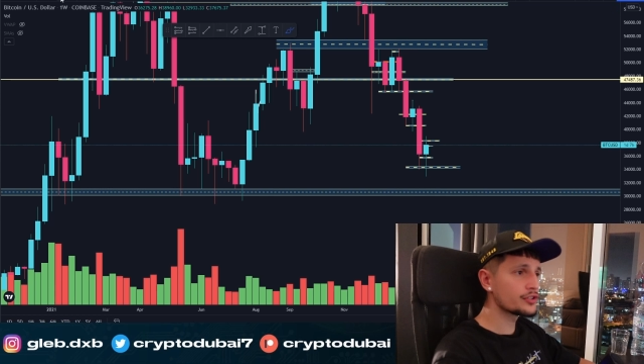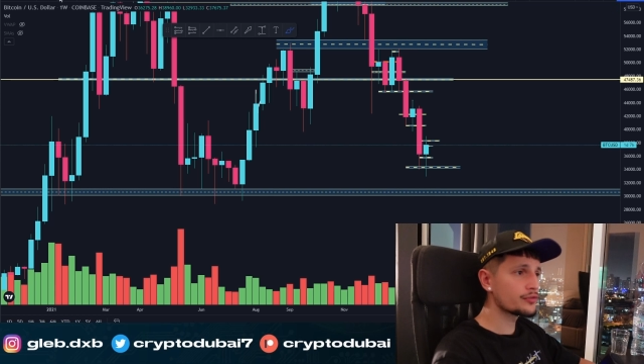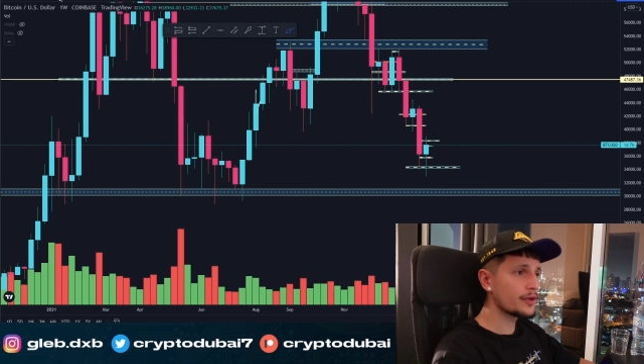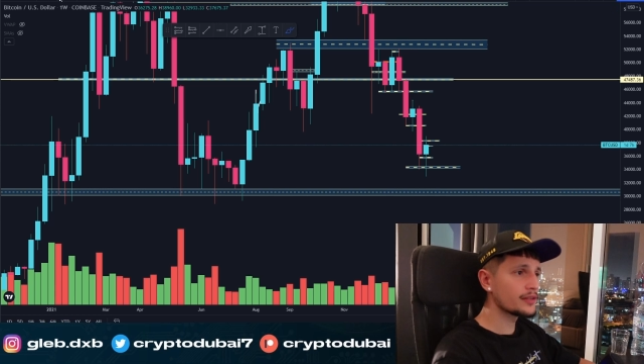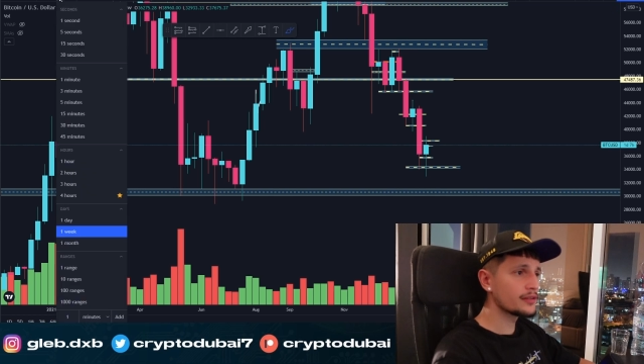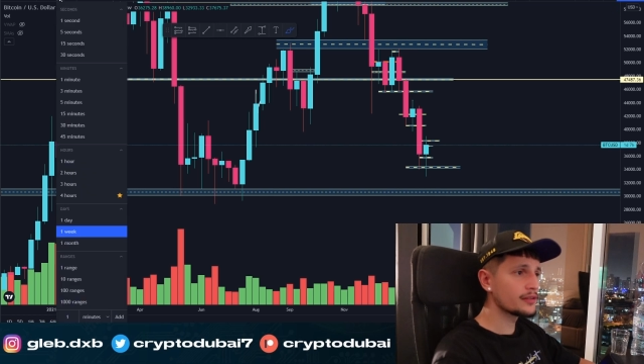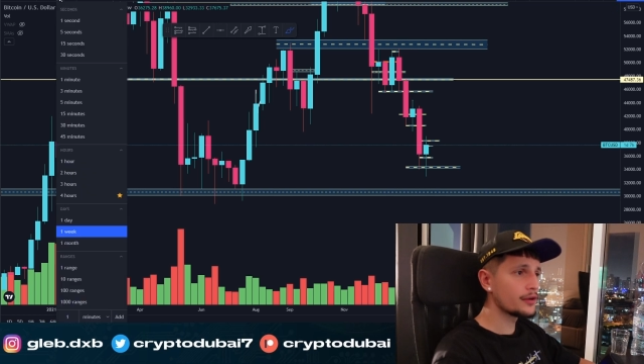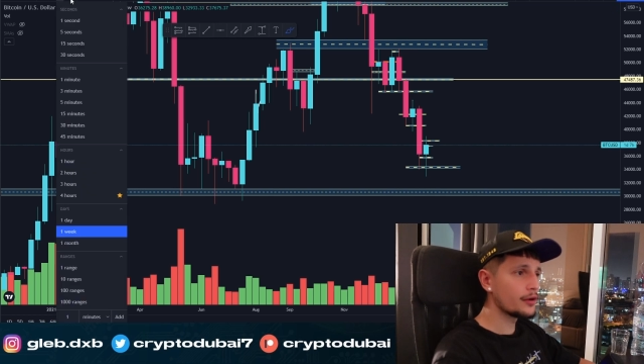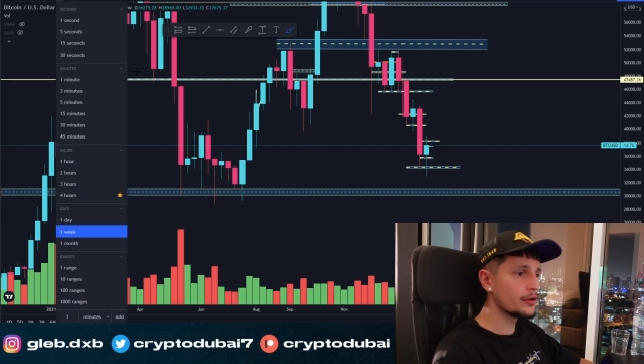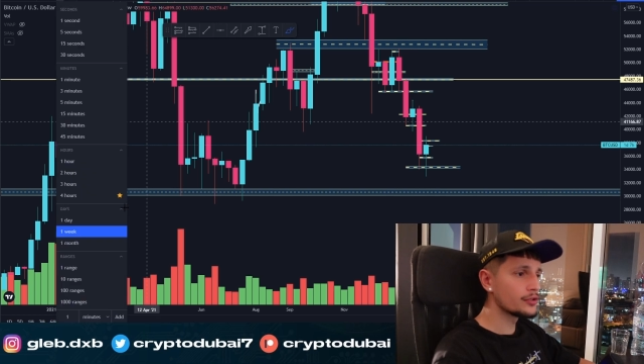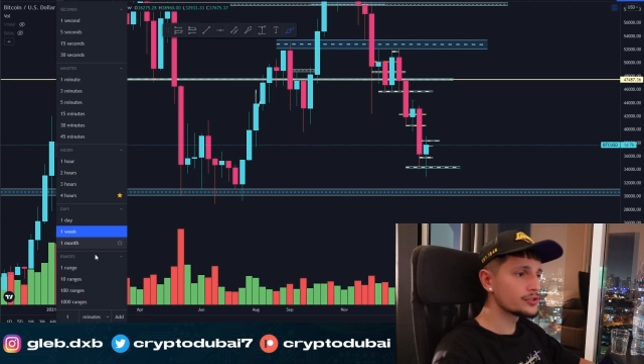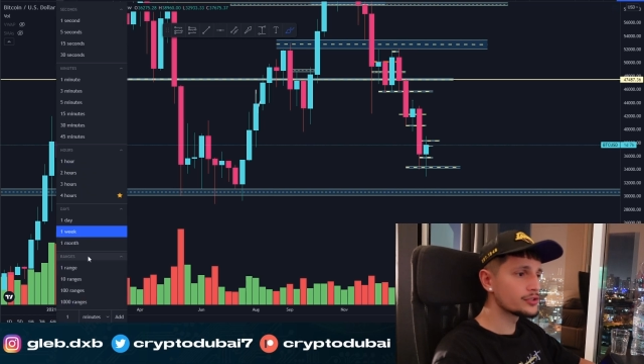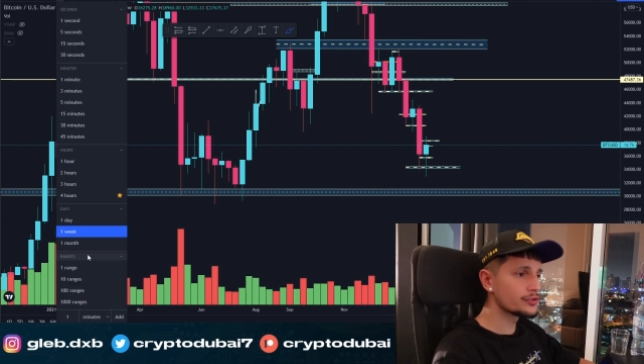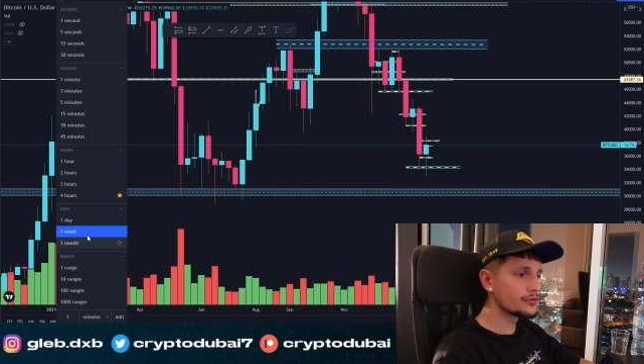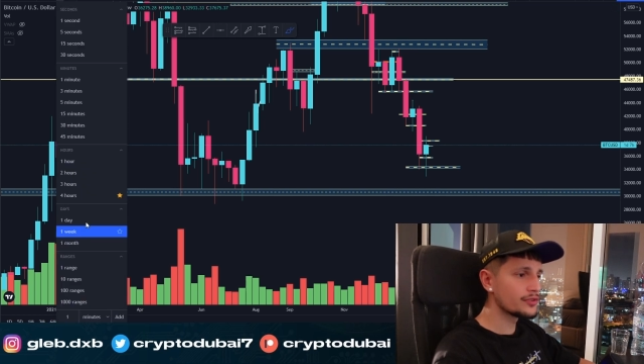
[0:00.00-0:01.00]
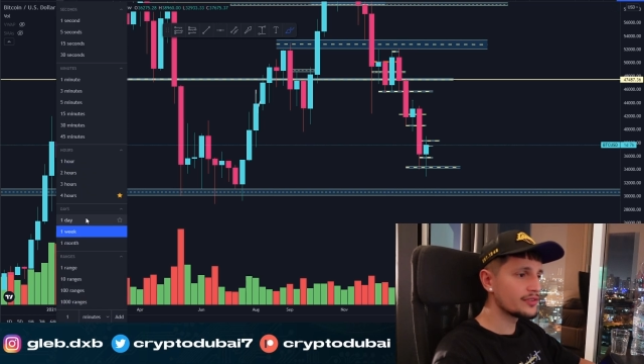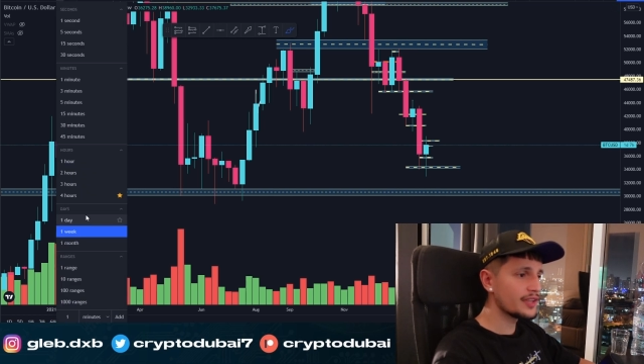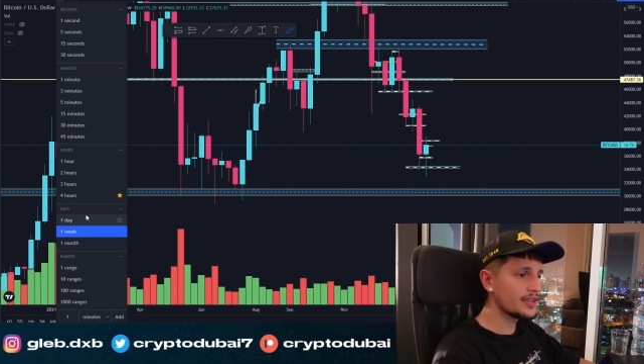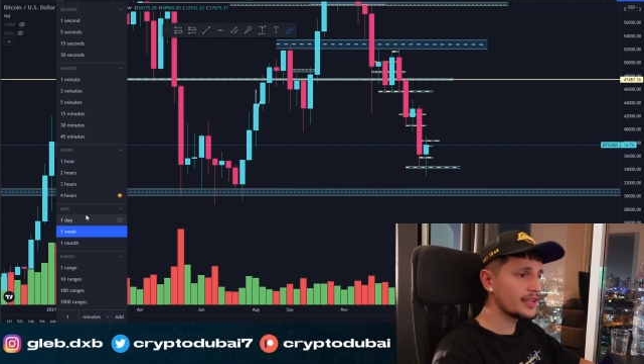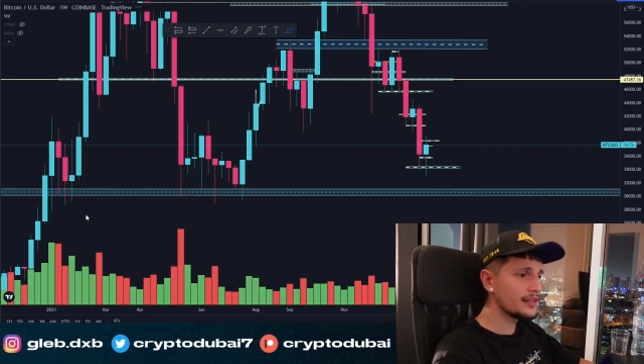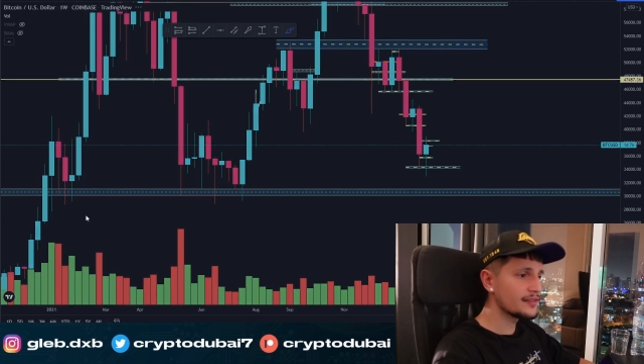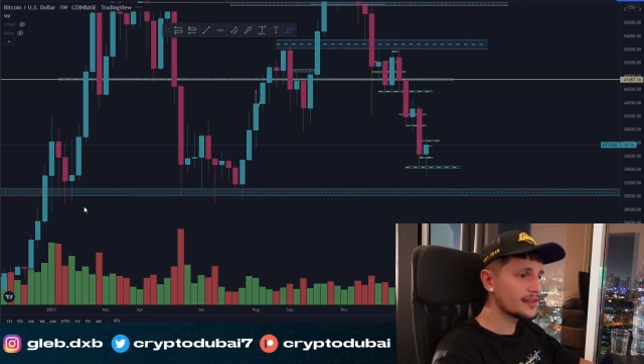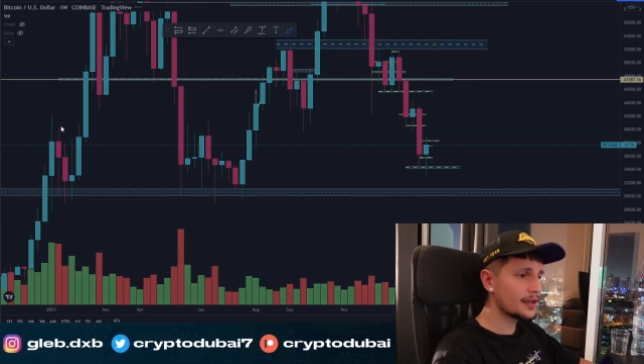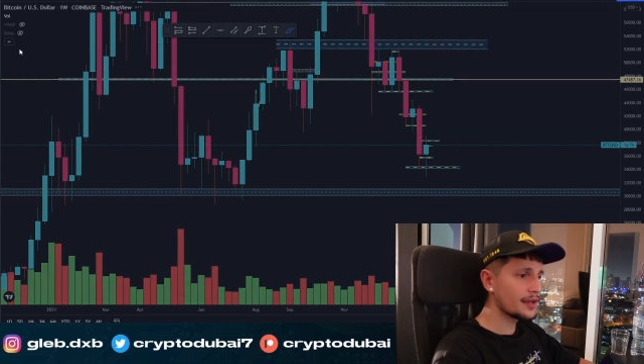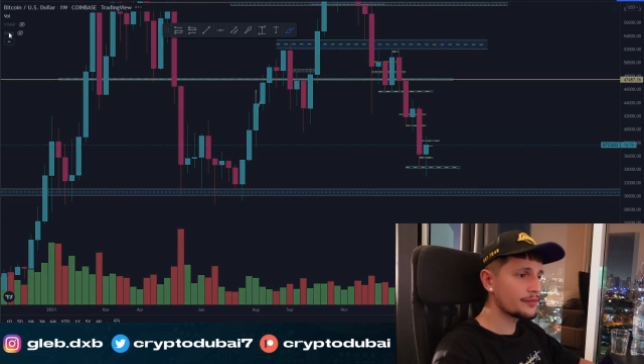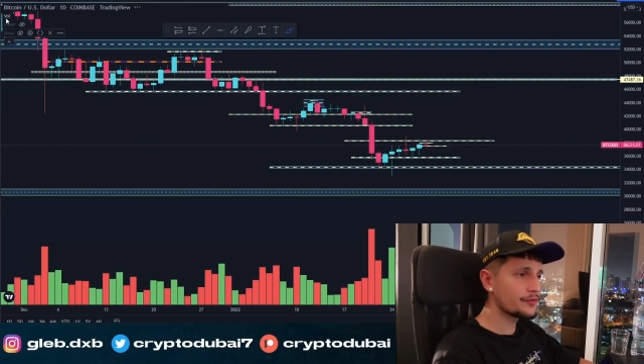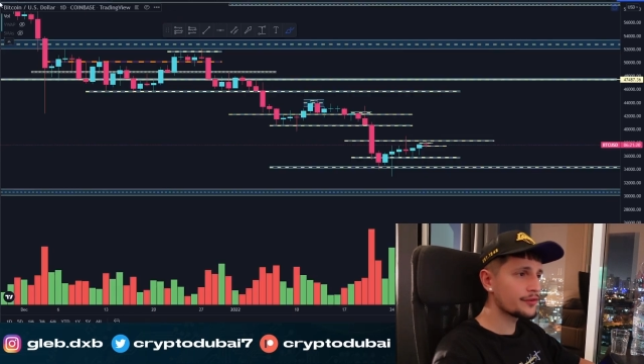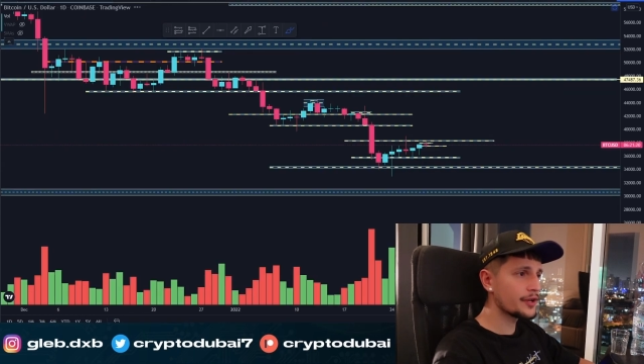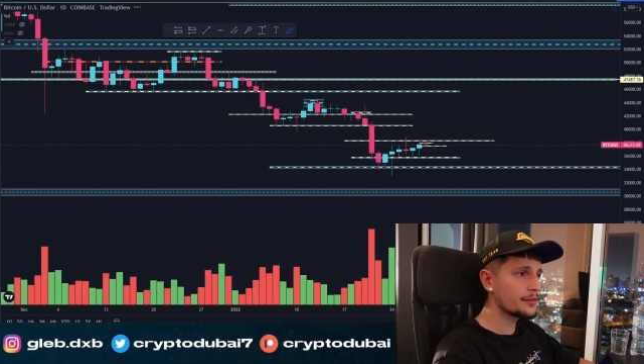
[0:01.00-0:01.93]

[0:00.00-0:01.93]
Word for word: now also in the daily time frame,